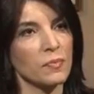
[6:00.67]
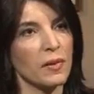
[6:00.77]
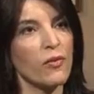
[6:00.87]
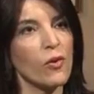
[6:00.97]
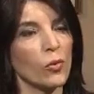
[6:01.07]

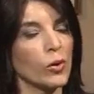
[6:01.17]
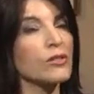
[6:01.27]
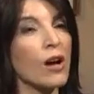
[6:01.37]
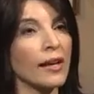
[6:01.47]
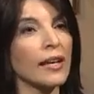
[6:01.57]
before,
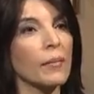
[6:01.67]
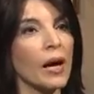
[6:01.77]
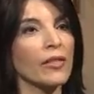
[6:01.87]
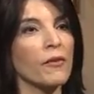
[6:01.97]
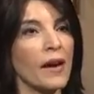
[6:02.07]
we're talking
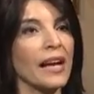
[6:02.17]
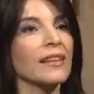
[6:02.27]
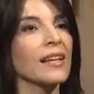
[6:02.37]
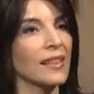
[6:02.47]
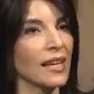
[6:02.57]
about the
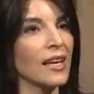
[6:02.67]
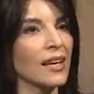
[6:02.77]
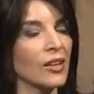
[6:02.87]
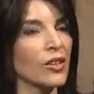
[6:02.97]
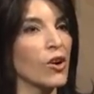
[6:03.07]
fact that
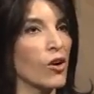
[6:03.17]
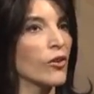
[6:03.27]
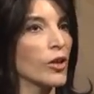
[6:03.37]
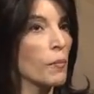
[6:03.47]
there are